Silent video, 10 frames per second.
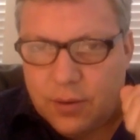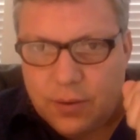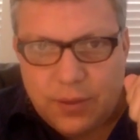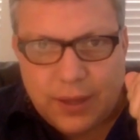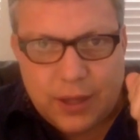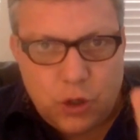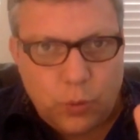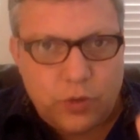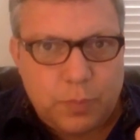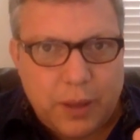that
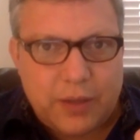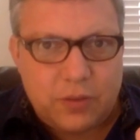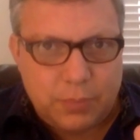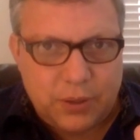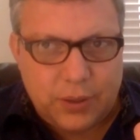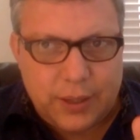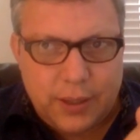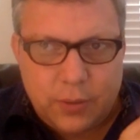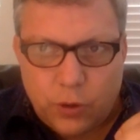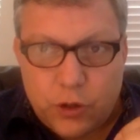your
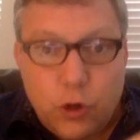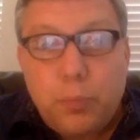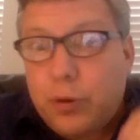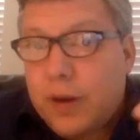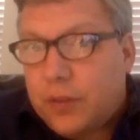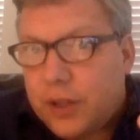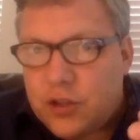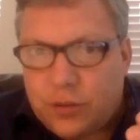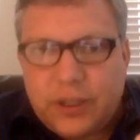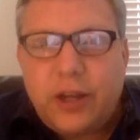responsibility or your
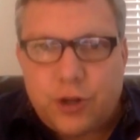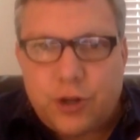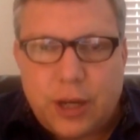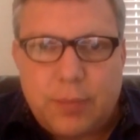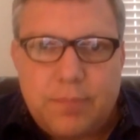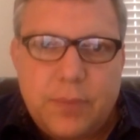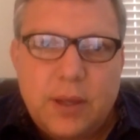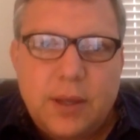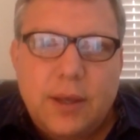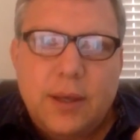privilege of leadership
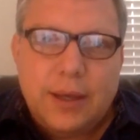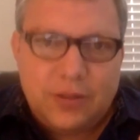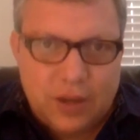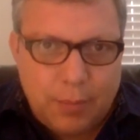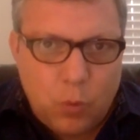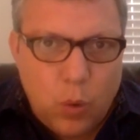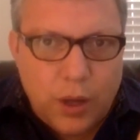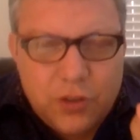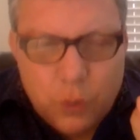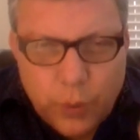is, number
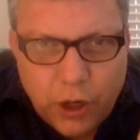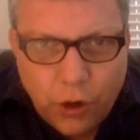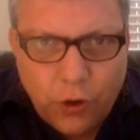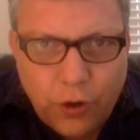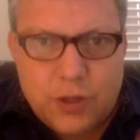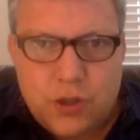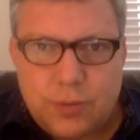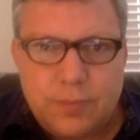1, to encourage.